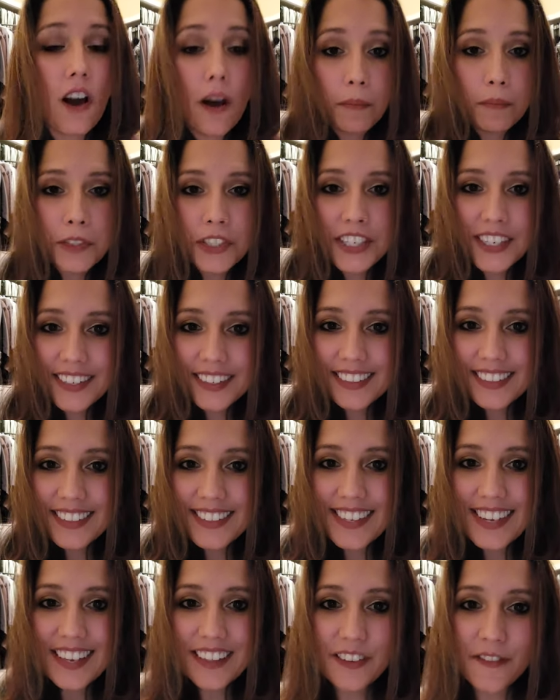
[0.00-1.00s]

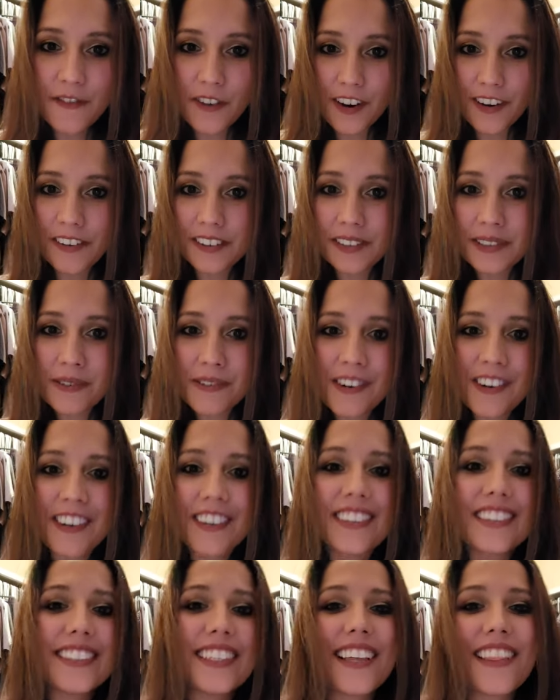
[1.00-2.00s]
options in the fragrance
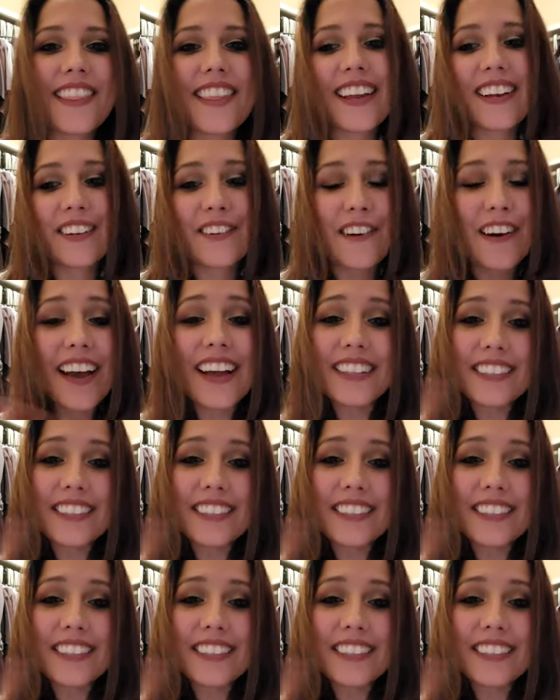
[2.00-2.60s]
world, then go ahead